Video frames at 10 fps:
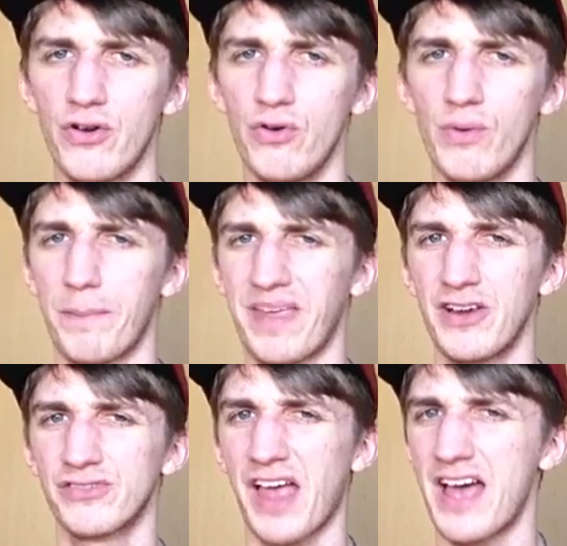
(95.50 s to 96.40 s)
who
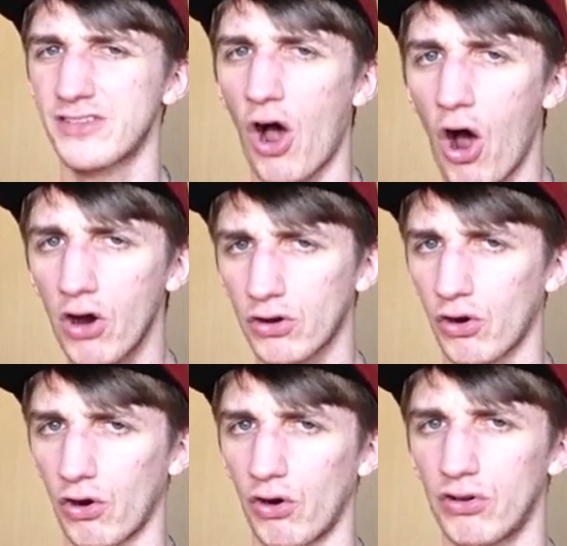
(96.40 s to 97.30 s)
appears as
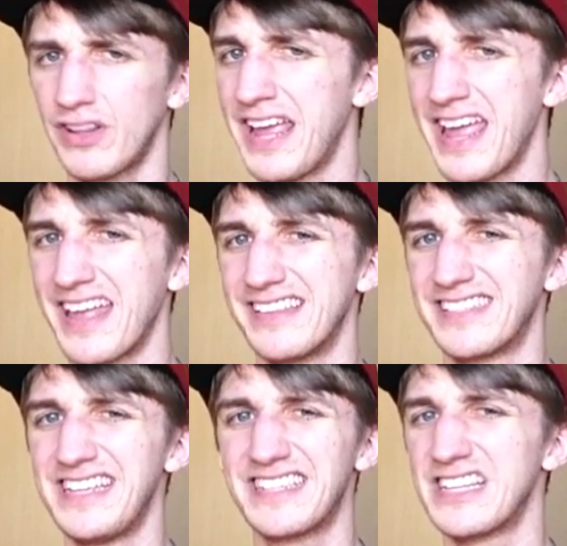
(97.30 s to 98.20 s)
Hawkgirl in
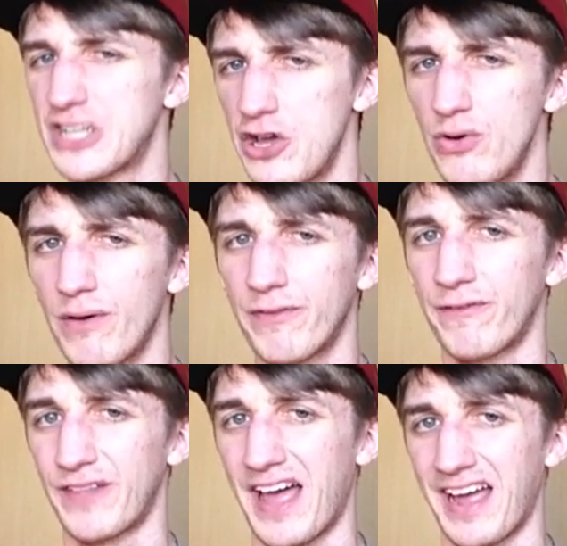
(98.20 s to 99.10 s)
season 2 of The
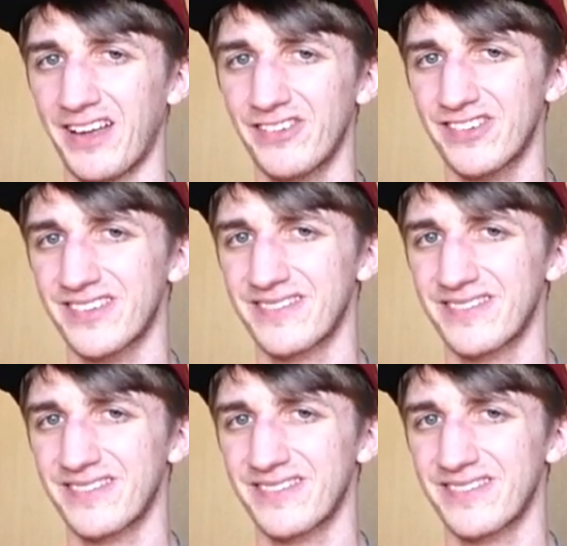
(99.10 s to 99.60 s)
Flash,